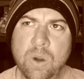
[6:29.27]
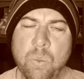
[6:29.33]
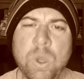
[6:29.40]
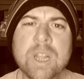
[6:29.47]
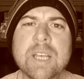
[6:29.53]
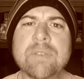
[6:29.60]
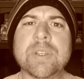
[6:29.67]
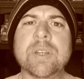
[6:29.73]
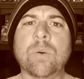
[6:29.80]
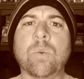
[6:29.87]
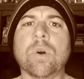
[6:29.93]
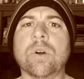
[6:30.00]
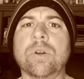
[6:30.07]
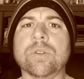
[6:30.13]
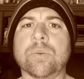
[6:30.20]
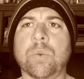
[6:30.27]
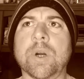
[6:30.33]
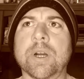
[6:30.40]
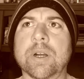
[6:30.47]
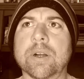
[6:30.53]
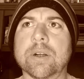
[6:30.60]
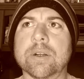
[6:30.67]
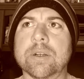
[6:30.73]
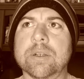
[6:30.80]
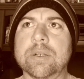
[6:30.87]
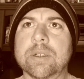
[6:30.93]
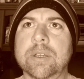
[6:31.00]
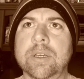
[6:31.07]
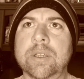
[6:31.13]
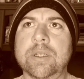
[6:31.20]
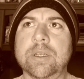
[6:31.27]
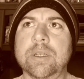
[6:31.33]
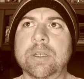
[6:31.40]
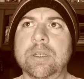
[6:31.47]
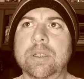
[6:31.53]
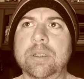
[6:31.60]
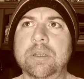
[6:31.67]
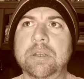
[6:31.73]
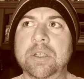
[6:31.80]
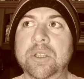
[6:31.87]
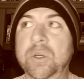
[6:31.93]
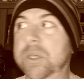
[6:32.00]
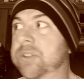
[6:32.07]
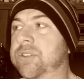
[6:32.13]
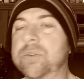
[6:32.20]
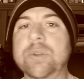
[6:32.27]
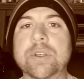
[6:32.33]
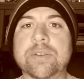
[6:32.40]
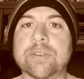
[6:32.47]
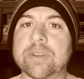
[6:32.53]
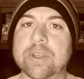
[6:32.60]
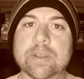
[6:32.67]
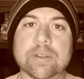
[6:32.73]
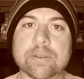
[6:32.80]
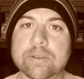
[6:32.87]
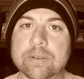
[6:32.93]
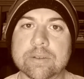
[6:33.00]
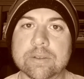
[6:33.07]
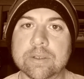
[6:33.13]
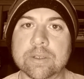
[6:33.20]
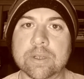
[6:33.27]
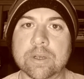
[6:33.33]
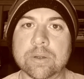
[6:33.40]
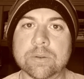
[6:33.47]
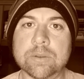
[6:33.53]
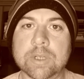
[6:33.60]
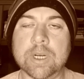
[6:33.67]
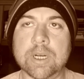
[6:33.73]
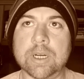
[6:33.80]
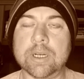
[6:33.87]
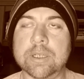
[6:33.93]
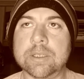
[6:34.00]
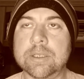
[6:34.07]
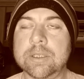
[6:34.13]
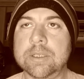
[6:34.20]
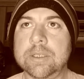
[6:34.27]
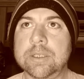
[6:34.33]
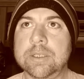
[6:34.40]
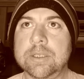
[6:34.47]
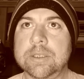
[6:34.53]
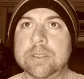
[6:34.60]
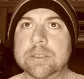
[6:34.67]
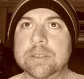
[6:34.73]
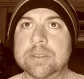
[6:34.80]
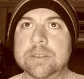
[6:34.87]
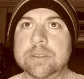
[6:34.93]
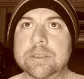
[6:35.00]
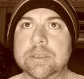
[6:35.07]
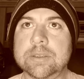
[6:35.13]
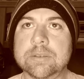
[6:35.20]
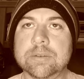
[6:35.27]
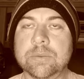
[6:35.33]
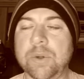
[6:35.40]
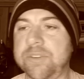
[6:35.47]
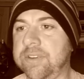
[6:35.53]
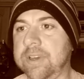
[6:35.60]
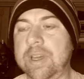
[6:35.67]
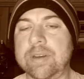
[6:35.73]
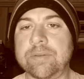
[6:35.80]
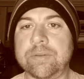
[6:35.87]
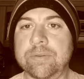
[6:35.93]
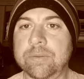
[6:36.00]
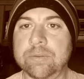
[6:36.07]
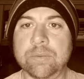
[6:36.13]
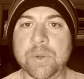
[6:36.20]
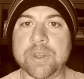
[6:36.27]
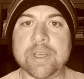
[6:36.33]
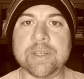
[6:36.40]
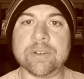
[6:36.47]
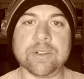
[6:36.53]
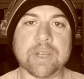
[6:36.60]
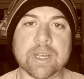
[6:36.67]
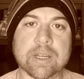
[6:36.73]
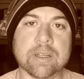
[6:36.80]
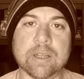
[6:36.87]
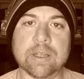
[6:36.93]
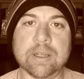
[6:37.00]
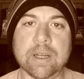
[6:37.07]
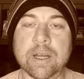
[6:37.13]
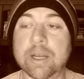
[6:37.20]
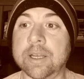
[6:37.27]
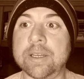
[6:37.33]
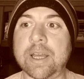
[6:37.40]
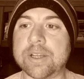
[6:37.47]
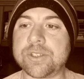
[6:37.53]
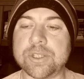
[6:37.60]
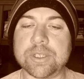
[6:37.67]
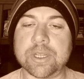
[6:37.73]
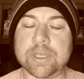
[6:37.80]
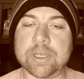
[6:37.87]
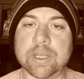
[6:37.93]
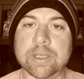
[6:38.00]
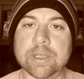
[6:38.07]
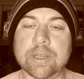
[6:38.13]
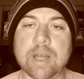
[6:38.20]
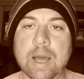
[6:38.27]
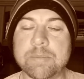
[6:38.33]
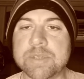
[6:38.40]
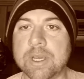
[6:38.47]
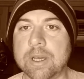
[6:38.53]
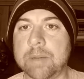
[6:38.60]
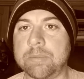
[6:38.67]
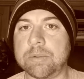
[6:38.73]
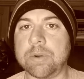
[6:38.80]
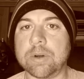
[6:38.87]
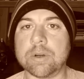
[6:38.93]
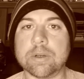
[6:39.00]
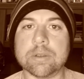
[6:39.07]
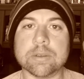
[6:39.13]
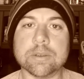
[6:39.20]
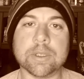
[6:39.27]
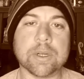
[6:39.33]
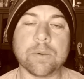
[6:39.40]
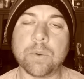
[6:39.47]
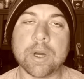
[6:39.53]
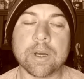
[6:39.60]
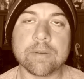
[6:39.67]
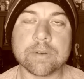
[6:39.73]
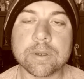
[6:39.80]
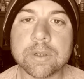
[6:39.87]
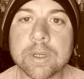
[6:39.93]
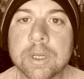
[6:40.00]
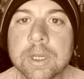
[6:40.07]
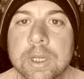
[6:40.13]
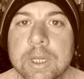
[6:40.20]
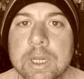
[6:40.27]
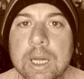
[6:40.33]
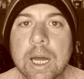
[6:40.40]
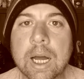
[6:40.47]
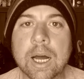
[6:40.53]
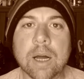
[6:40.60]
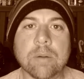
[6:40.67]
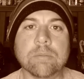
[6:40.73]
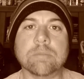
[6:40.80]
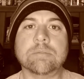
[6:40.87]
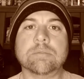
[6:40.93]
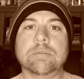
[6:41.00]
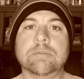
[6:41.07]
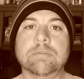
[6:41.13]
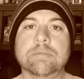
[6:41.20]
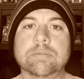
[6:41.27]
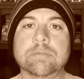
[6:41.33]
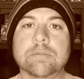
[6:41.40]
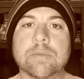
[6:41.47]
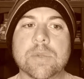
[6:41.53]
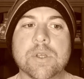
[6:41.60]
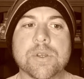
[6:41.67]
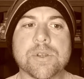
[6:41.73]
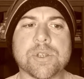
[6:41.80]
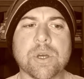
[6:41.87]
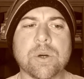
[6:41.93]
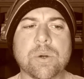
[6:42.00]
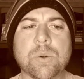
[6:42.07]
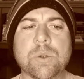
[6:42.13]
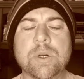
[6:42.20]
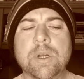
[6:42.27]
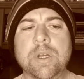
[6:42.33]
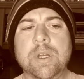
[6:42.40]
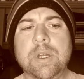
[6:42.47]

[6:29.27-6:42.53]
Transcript: we live in a world where you could do these things, you know, uh, once again, with an internet uh, connection and, and, a laptop or, you know, what have you. Um, so